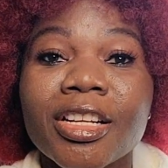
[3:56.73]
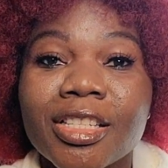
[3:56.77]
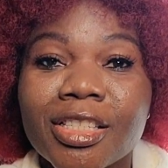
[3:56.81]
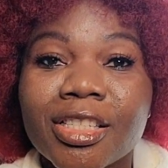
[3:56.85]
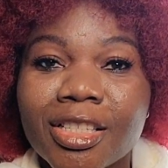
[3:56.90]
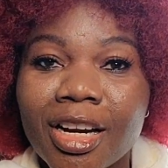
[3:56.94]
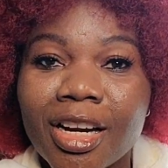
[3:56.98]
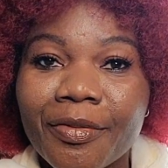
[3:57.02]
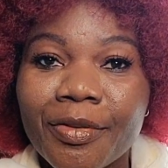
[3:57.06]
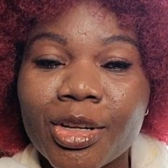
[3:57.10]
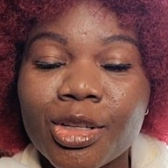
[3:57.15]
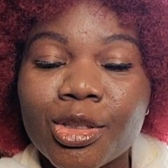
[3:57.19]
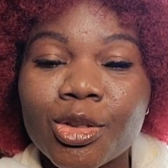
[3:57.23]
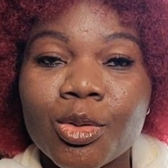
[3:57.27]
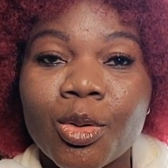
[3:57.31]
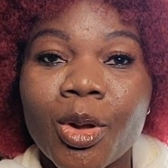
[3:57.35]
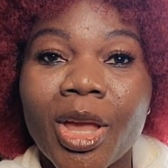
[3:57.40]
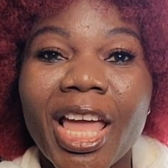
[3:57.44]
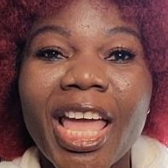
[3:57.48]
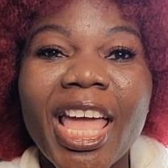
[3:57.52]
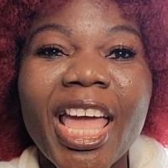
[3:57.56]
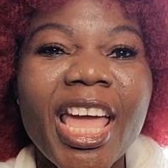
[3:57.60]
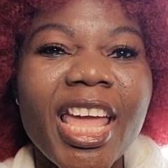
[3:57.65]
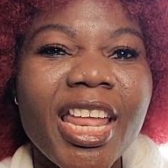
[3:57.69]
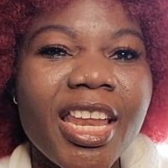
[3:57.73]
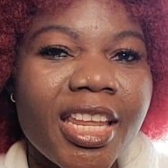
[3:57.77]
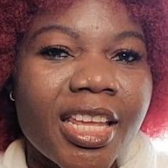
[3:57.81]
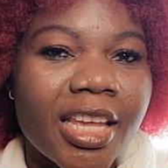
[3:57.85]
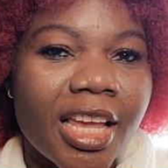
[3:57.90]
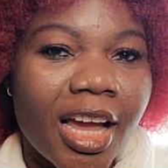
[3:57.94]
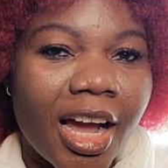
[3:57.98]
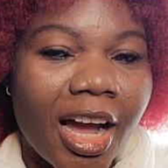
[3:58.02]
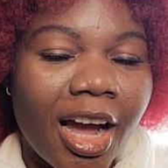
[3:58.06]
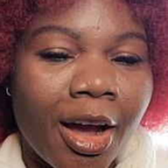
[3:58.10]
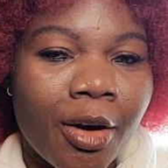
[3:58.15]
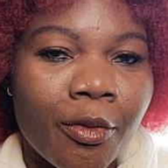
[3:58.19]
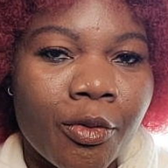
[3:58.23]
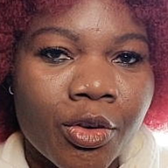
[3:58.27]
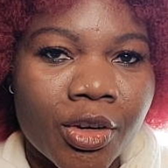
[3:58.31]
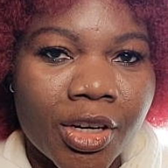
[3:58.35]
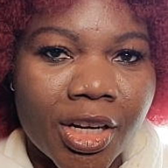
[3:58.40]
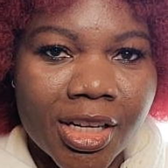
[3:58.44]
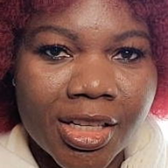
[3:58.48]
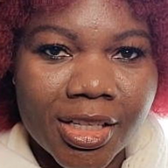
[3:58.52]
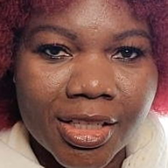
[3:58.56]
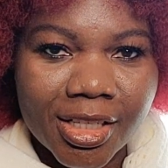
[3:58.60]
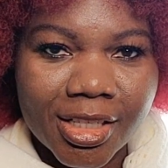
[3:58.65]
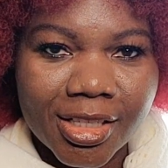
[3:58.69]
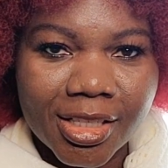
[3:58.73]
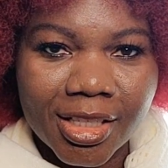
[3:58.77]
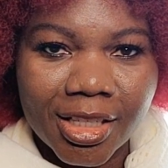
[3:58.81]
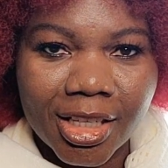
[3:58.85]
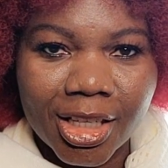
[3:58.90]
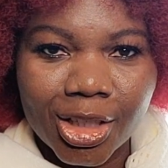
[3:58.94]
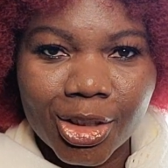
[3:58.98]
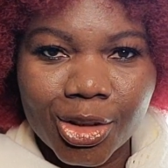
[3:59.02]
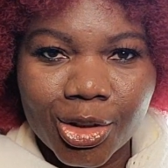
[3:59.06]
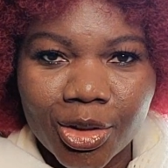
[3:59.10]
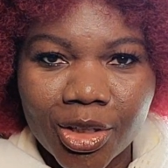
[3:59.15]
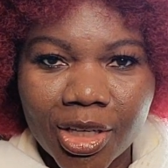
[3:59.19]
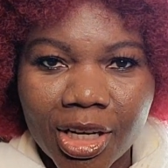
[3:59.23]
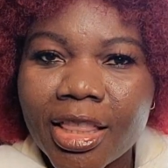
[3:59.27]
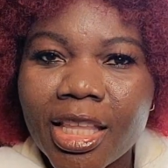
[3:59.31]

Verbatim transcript: travel to any African destination,